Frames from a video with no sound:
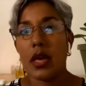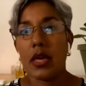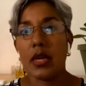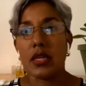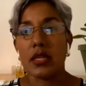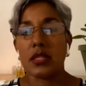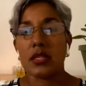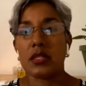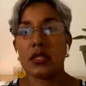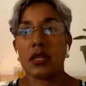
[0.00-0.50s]

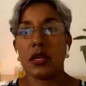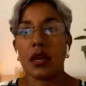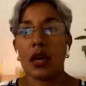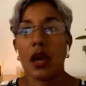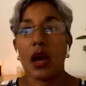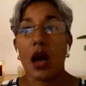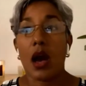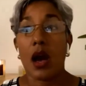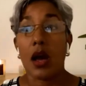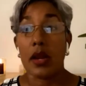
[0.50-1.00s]
is
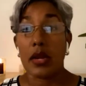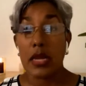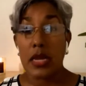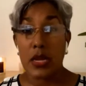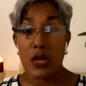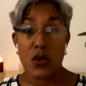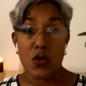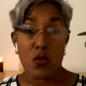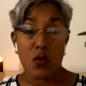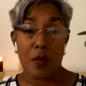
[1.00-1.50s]
an
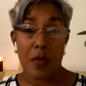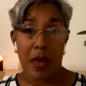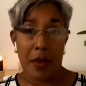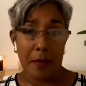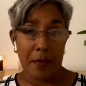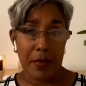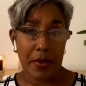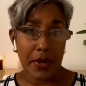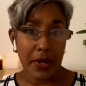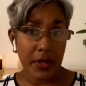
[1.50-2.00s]
EU
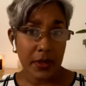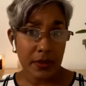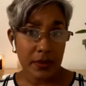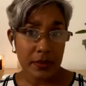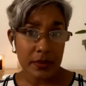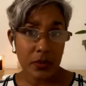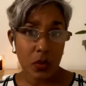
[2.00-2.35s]
member